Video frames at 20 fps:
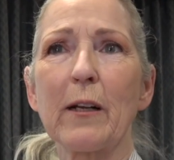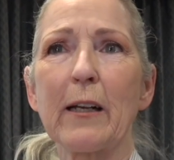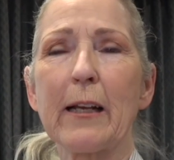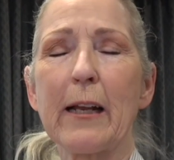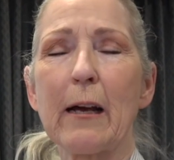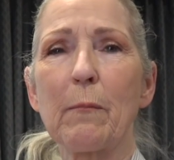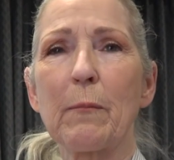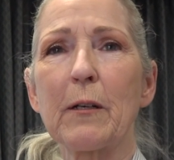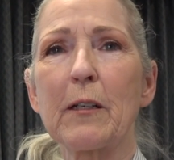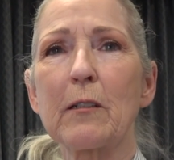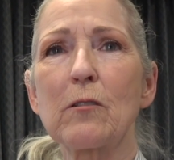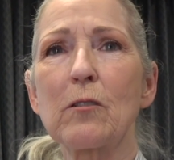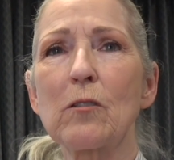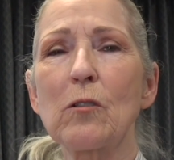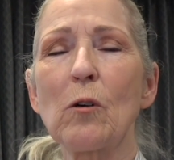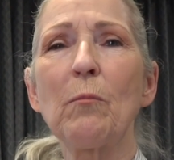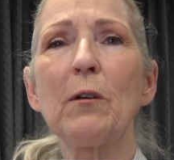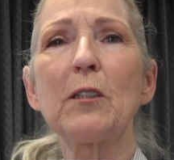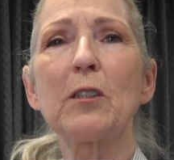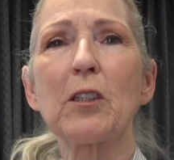right now because
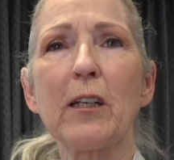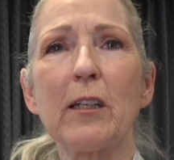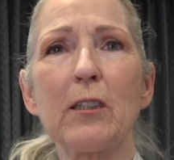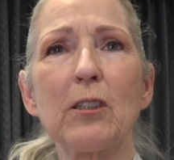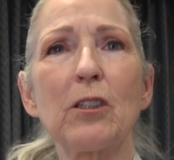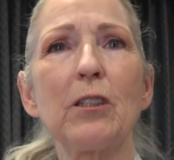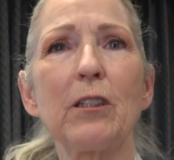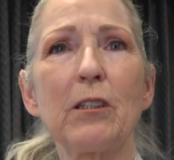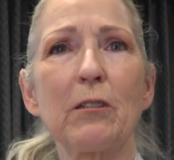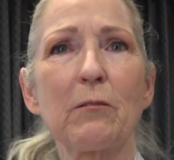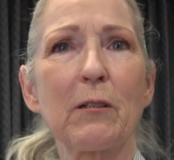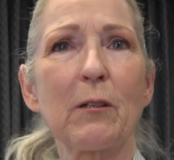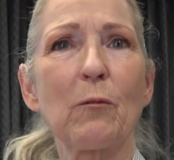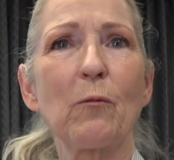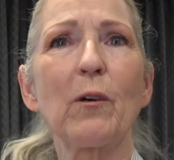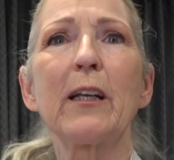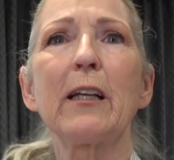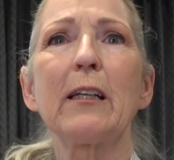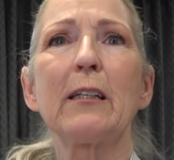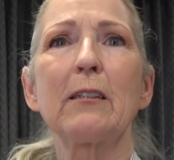so much engineering
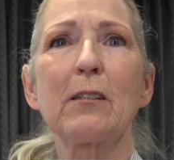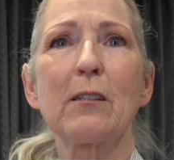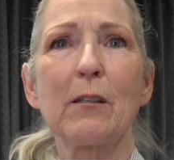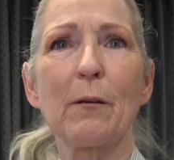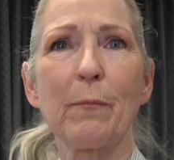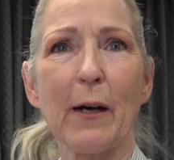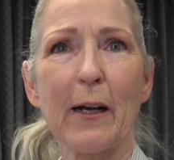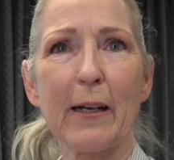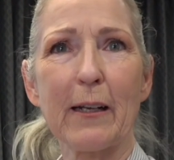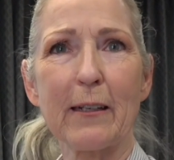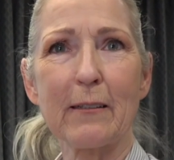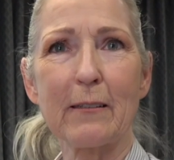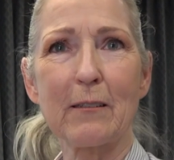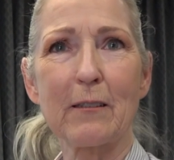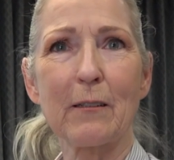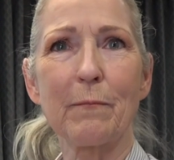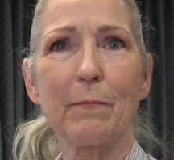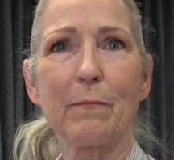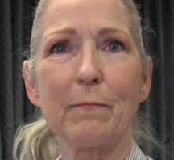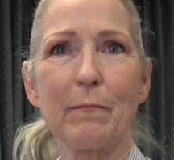went into the bike
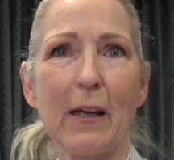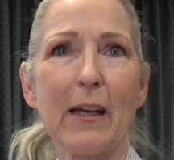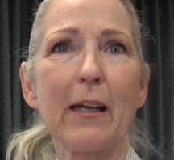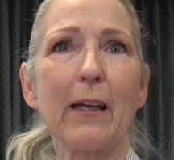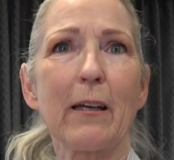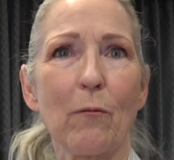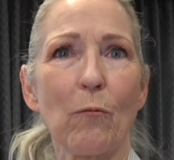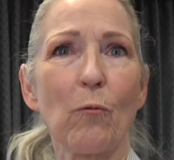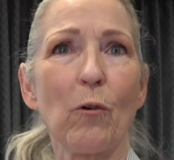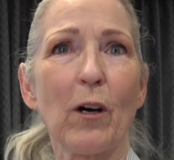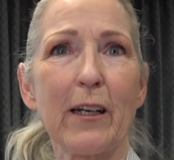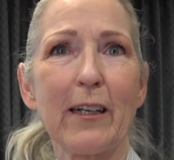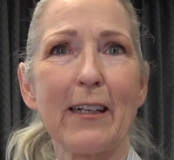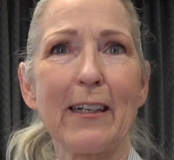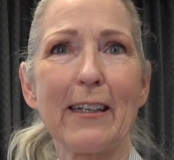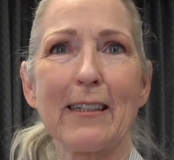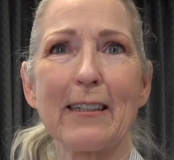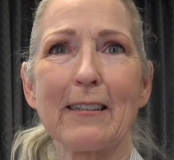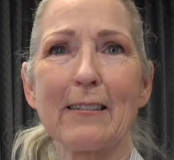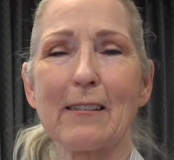to make it what
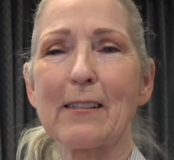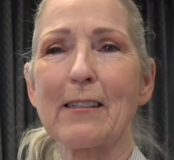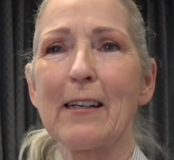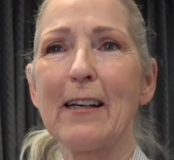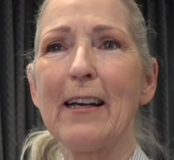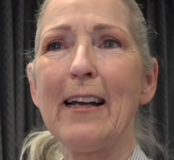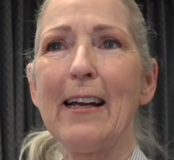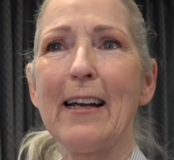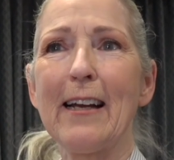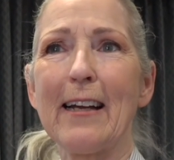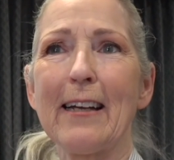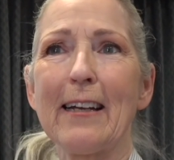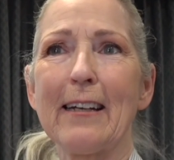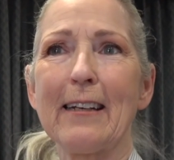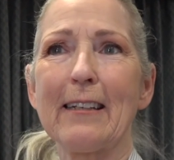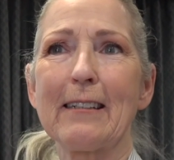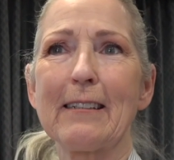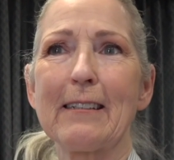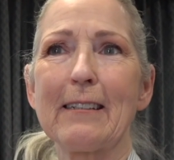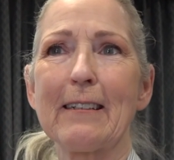it is.
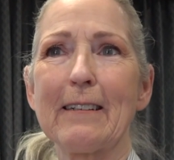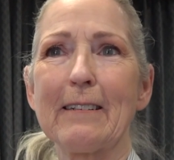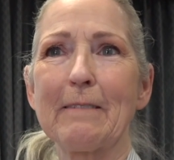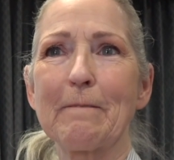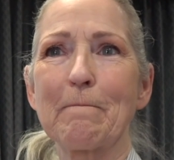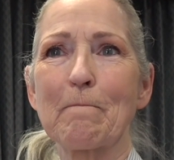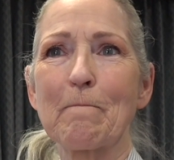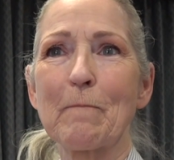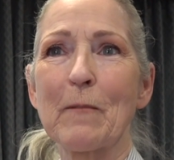And